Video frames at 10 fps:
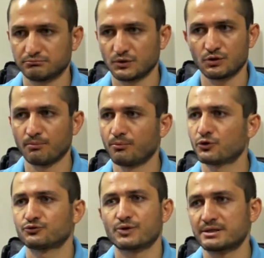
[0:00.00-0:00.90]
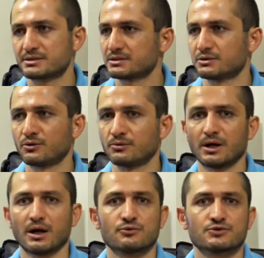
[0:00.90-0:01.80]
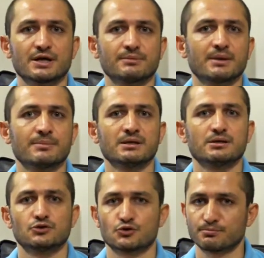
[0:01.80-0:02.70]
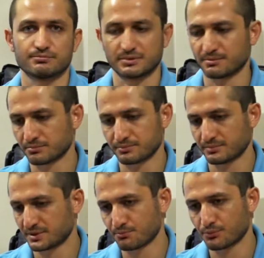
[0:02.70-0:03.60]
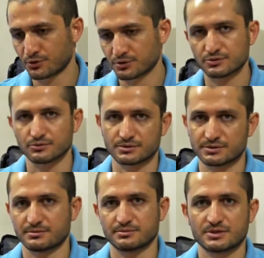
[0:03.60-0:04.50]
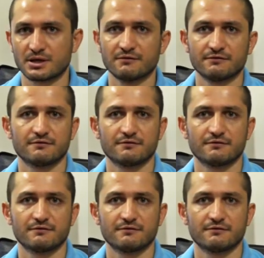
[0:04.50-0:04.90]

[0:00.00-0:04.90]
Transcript: you know, portraits, you know, outside, maybe shoot some birds or stuff